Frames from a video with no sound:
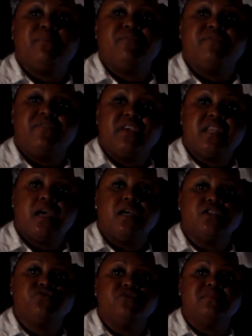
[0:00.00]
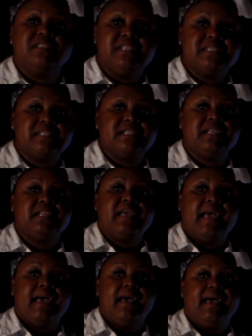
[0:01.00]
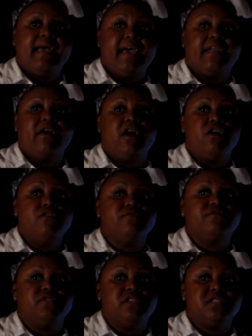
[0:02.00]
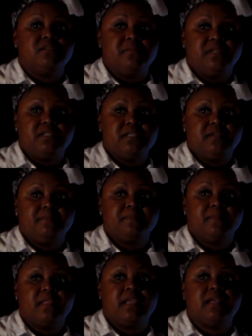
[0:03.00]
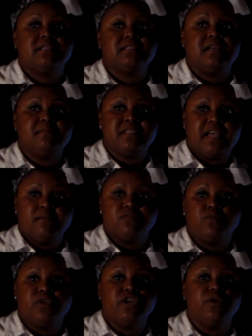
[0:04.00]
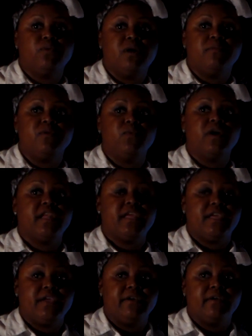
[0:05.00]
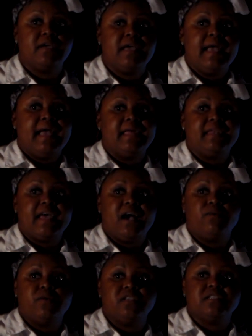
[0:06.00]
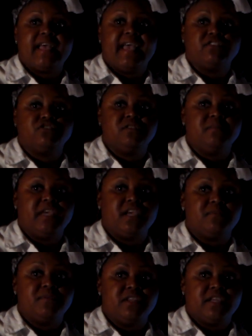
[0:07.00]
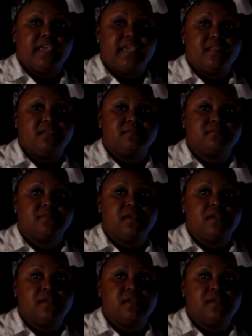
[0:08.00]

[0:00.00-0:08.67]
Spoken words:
that prevent us from listening at our own fullest ability. Sometimes we hear what we want to hear and not what is actually being communicated.